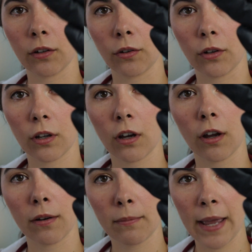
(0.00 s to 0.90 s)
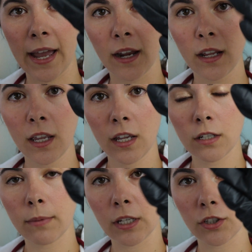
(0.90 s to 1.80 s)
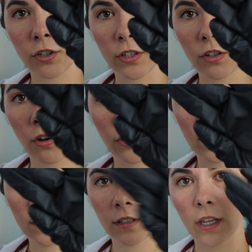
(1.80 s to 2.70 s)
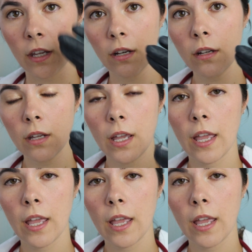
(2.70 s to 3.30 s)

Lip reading: little cotton pad to make sure it's on the skin.